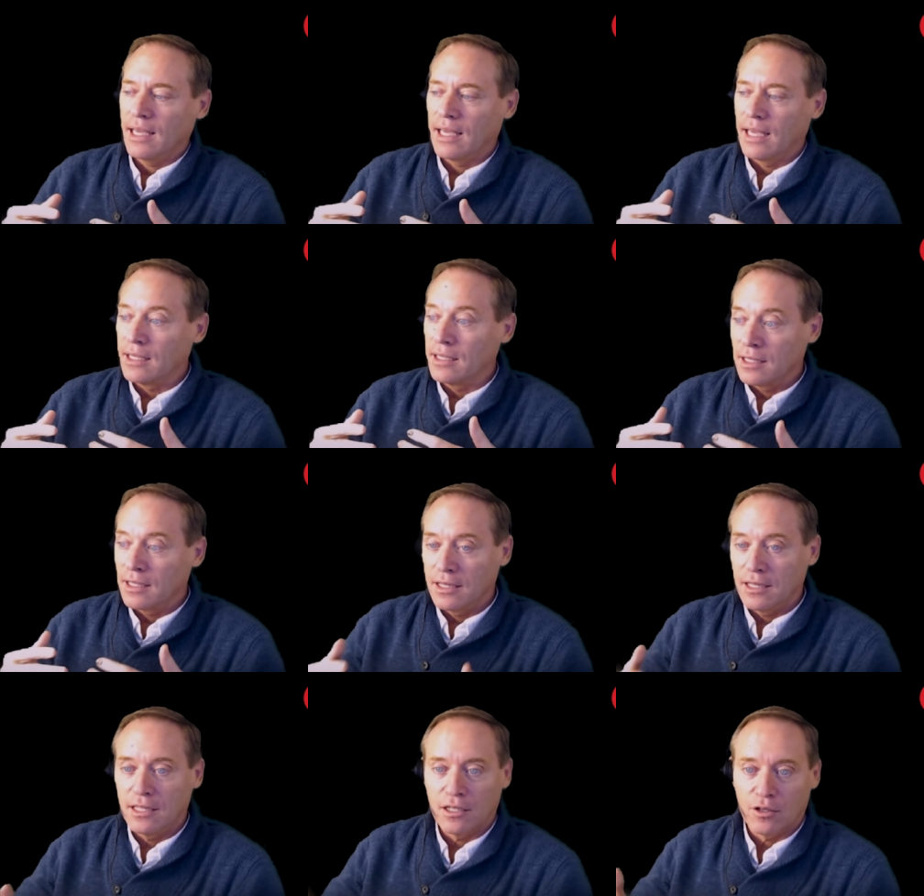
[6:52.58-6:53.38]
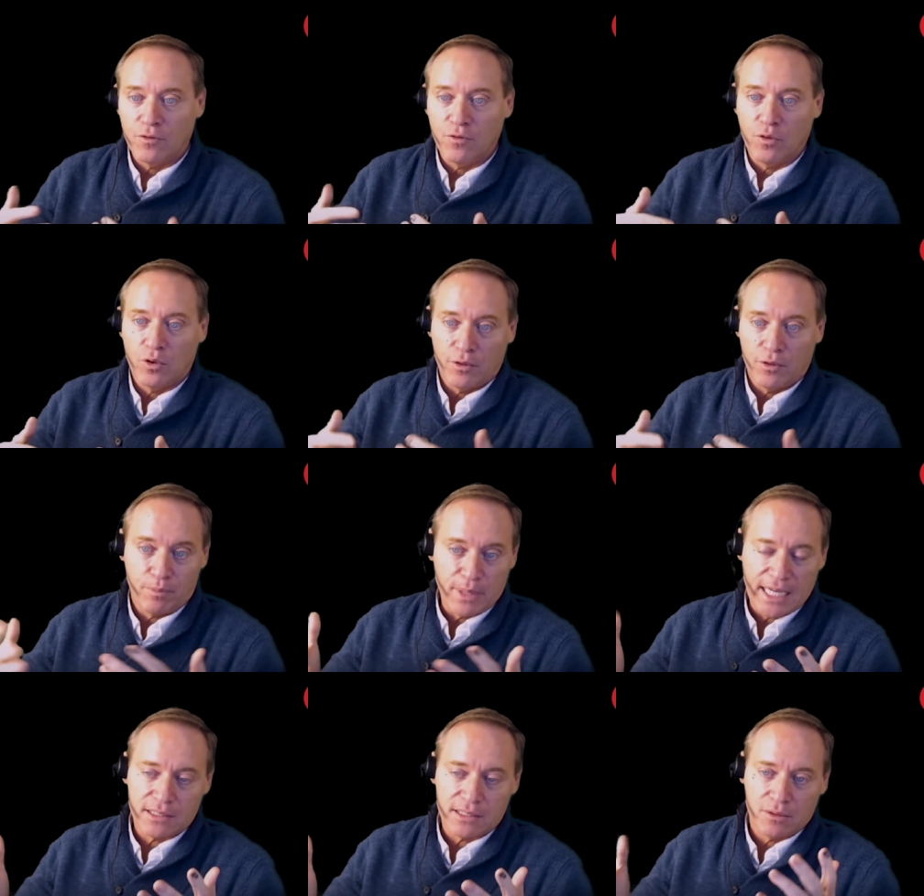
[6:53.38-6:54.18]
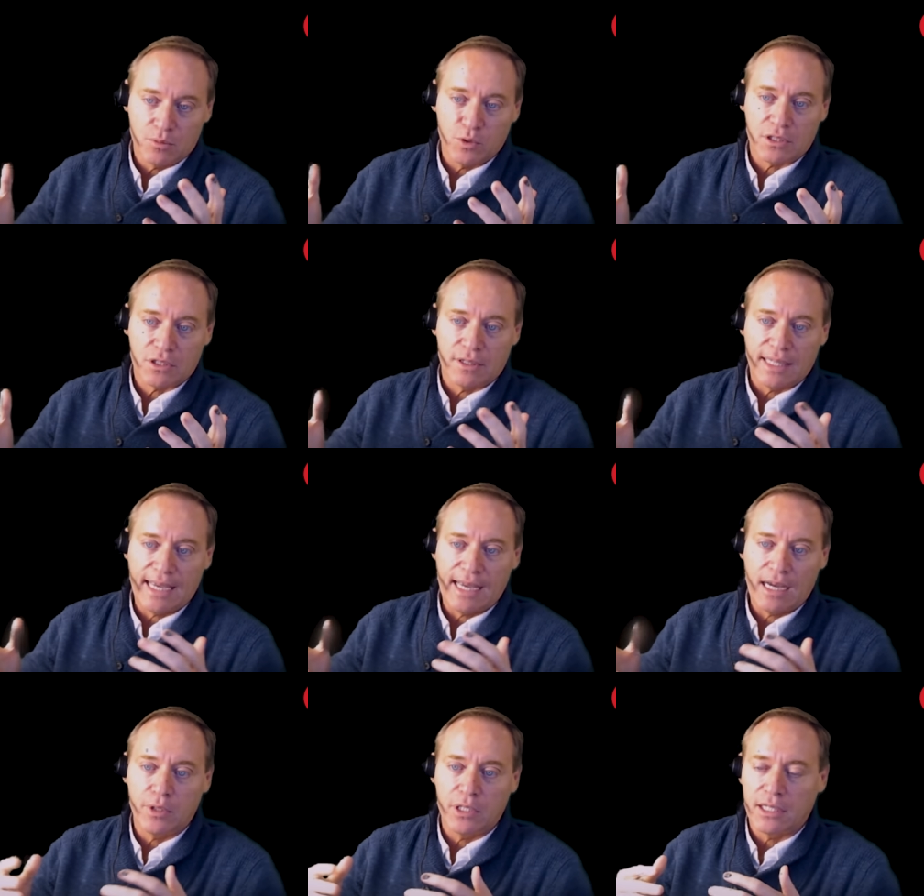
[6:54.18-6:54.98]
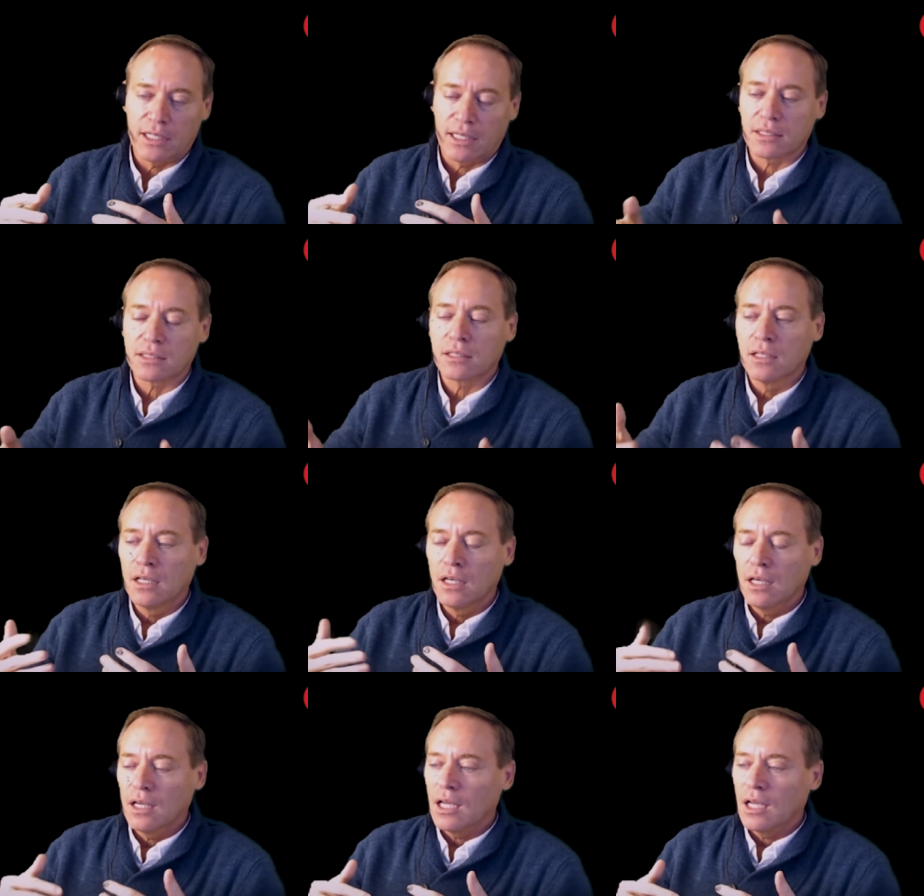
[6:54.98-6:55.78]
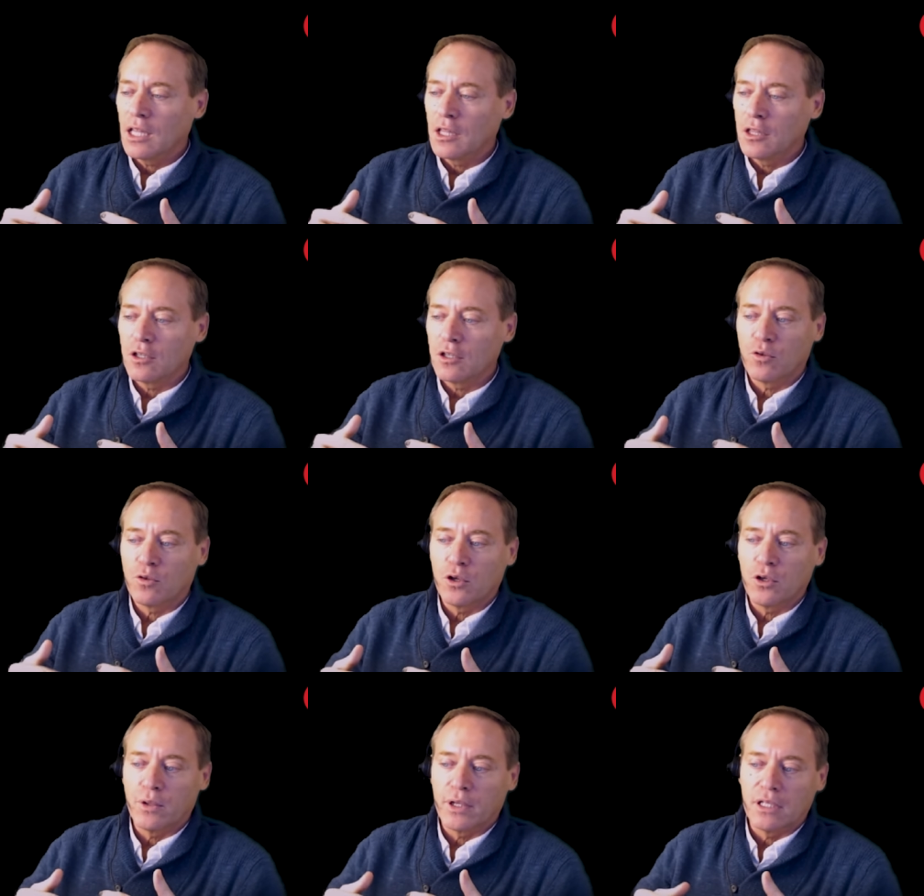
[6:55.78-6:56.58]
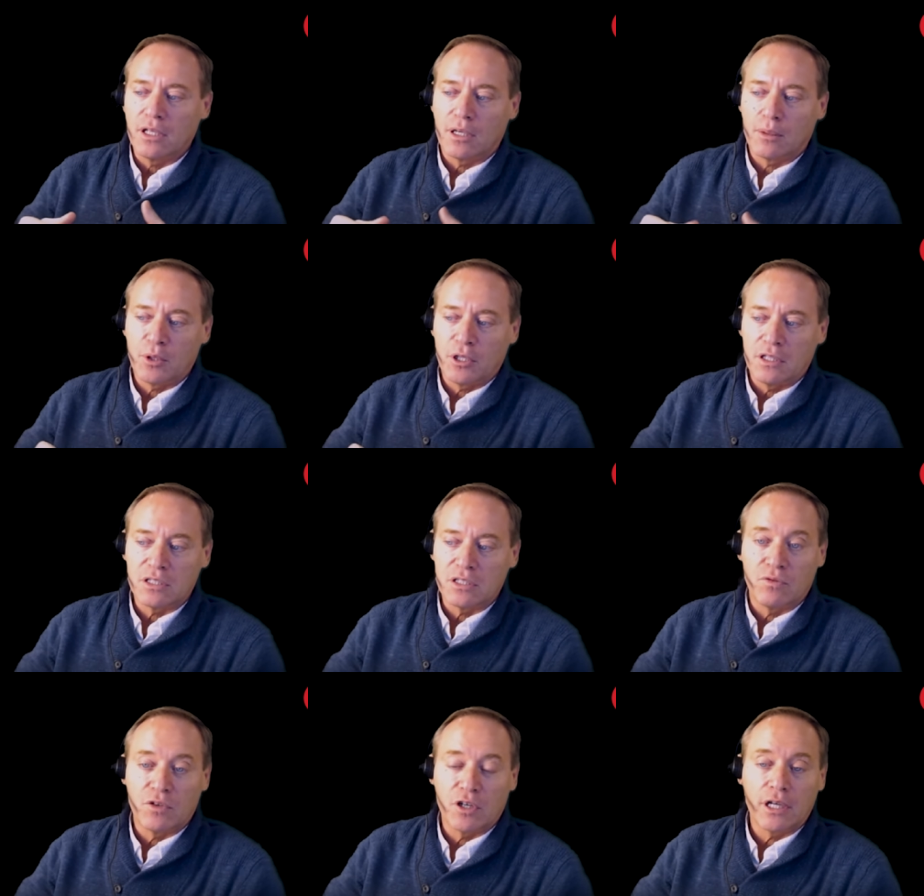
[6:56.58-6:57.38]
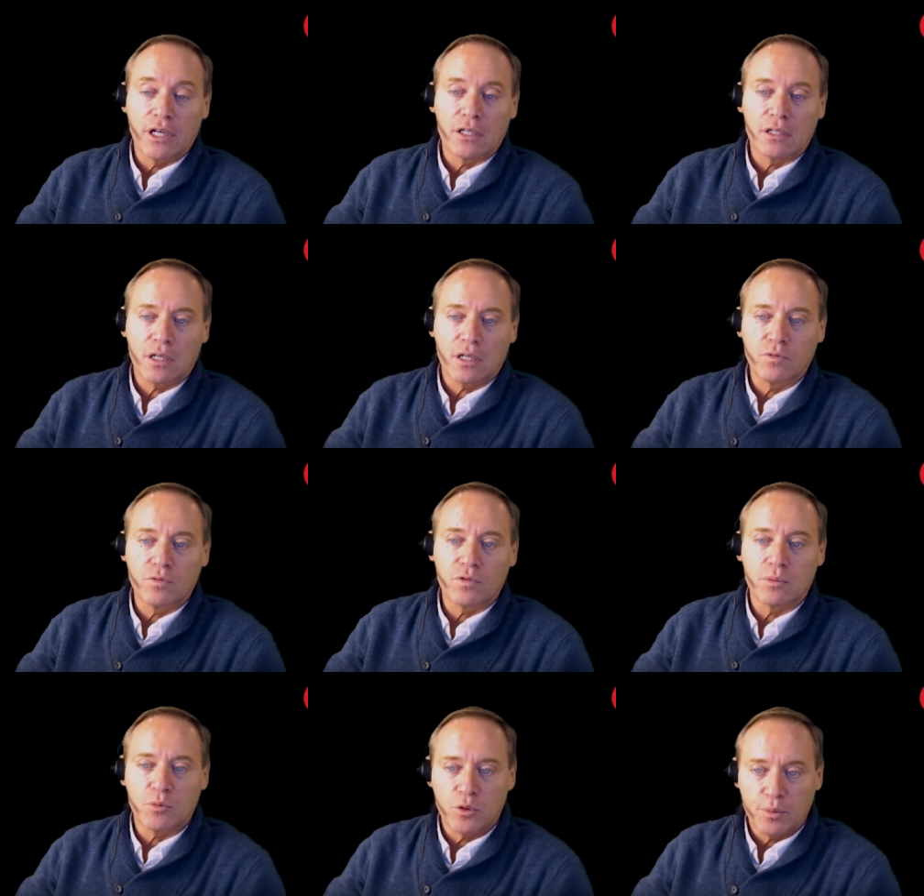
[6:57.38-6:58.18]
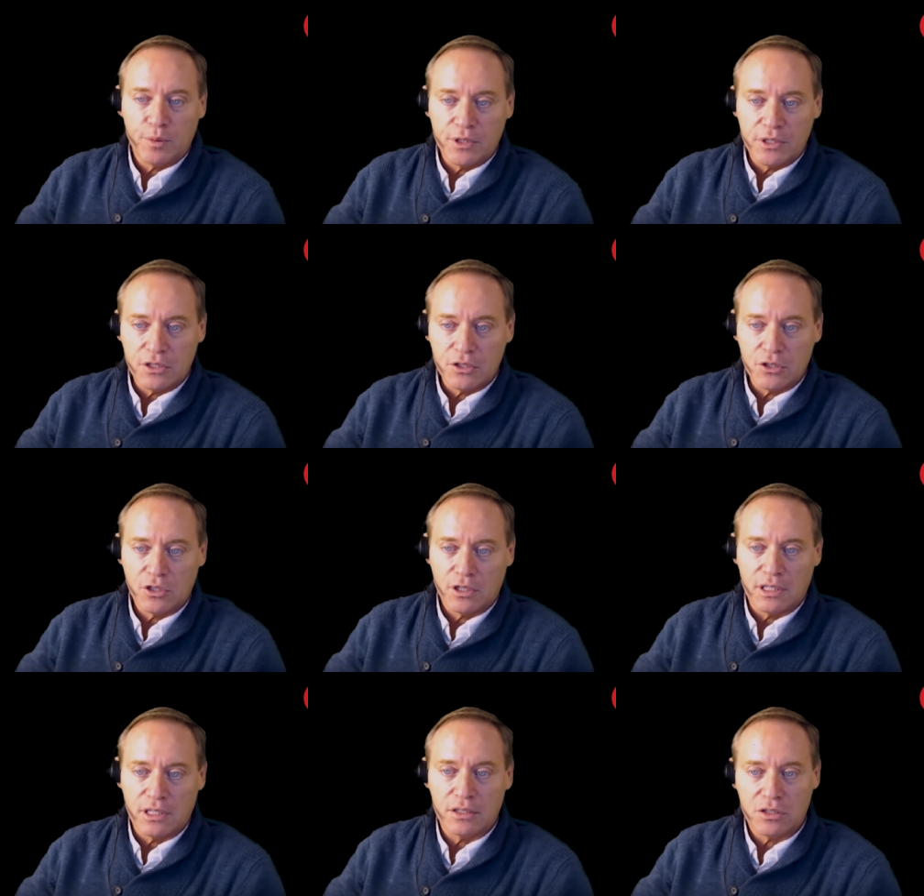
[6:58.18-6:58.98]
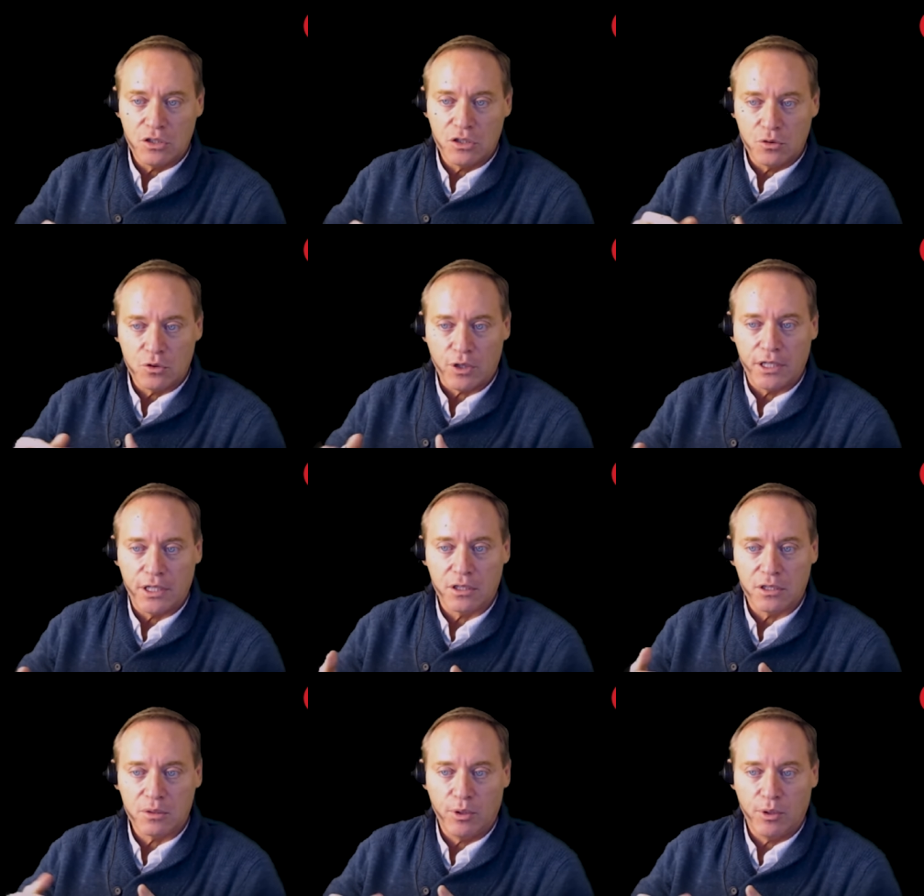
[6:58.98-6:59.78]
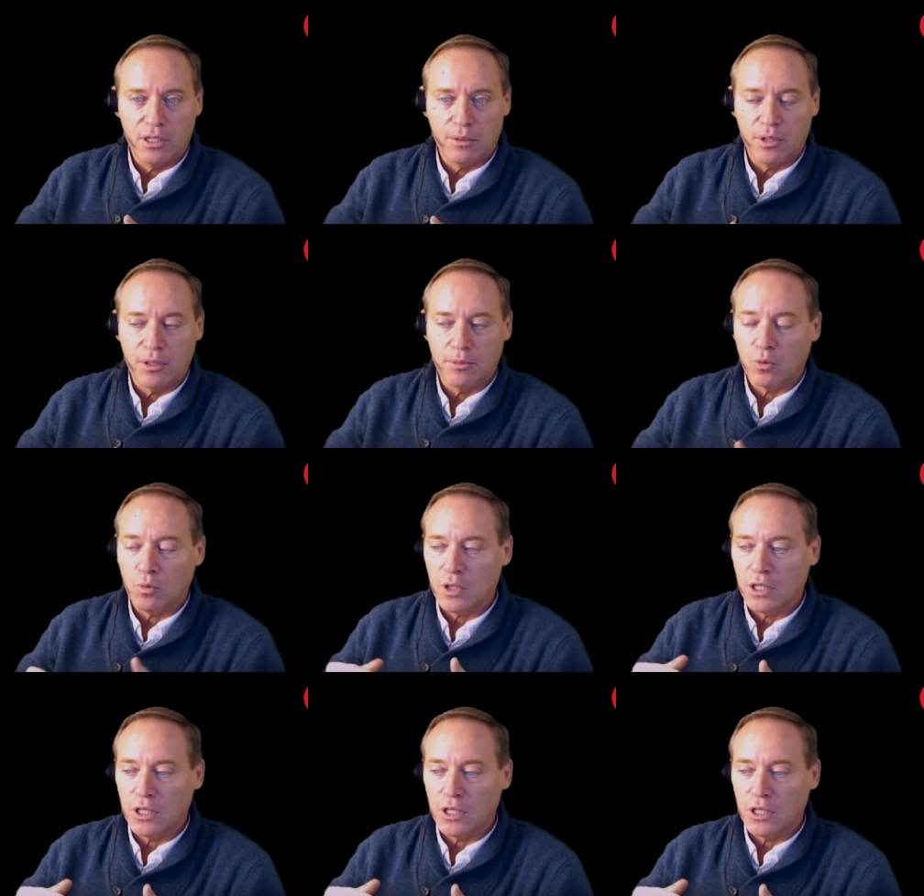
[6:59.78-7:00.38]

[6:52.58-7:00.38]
and therefore it passes what's called the Howey test therefore you end up in this very uncomfortable position as you try to explain to people